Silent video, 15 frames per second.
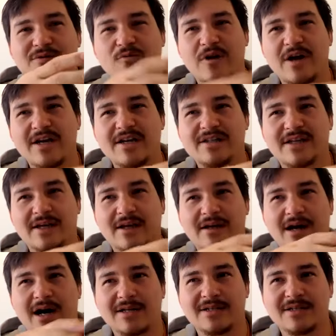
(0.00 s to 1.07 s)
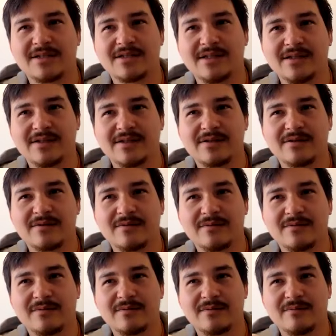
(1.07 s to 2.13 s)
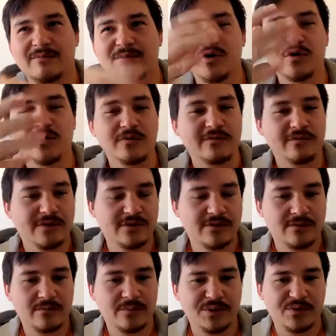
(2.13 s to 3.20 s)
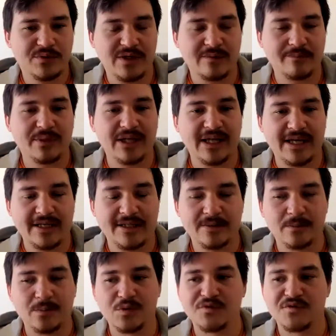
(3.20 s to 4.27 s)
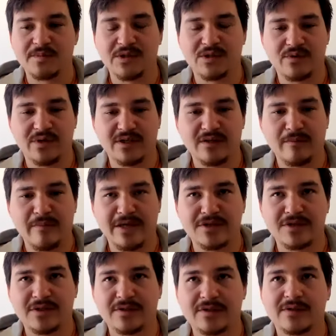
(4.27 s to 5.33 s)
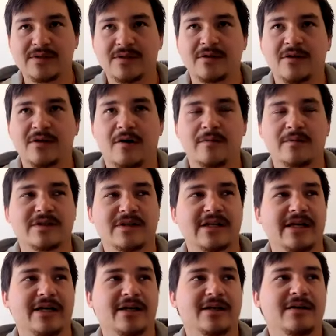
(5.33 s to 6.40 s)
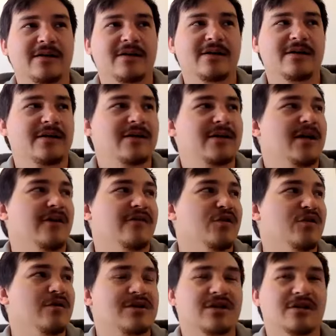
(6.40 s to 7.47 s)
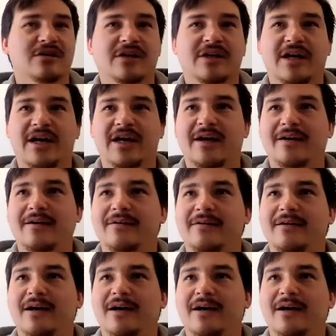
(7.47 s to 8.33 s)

ways that consciousness moves between planes, moves between dimensions, almost like if you were to look at